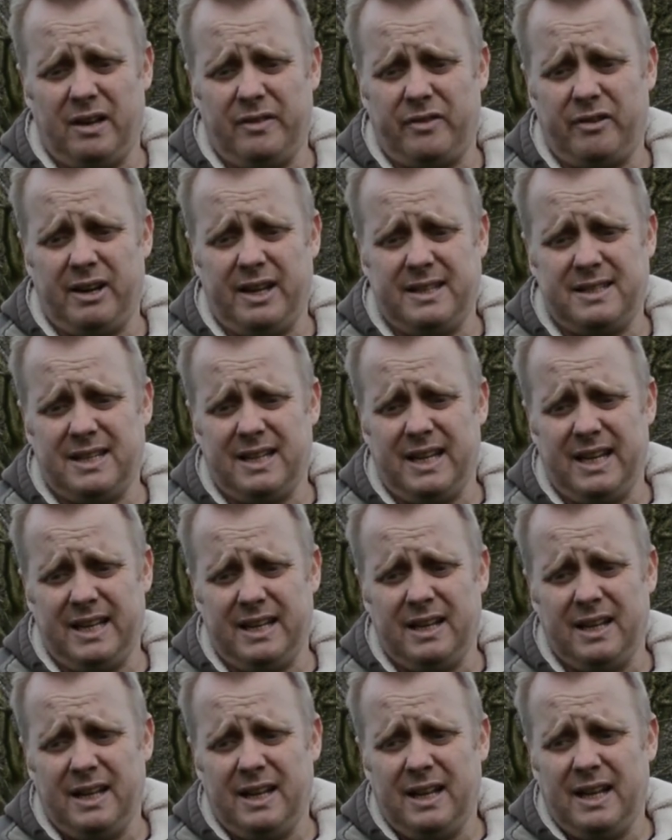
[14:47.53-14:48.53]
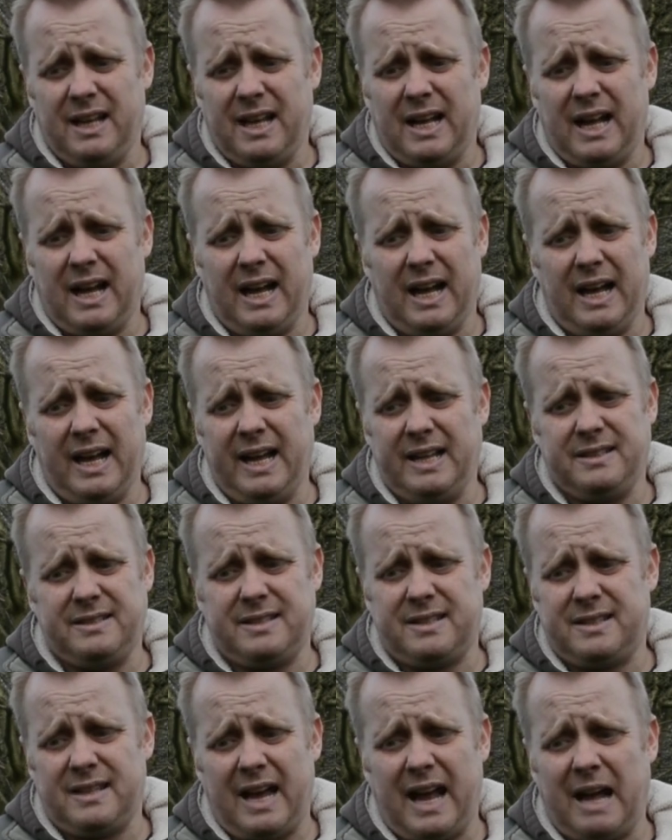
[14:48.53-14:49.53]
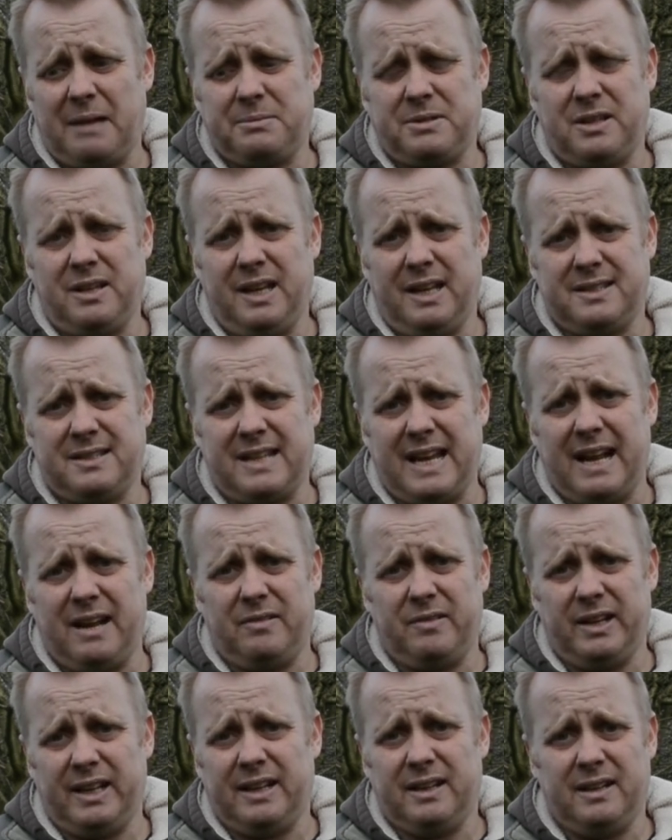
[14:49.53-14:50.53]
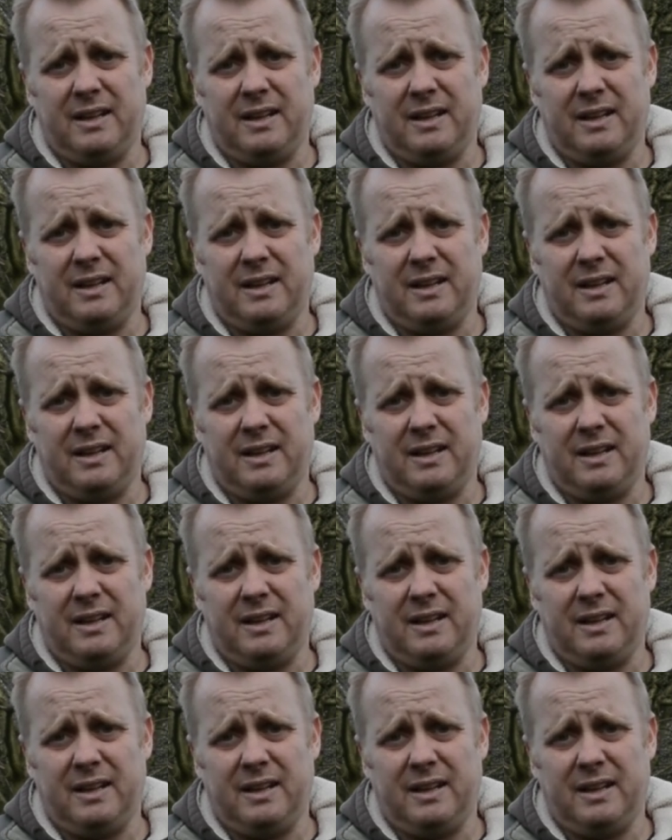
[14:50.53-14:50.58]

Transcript: over 18. It's absolutely astounding.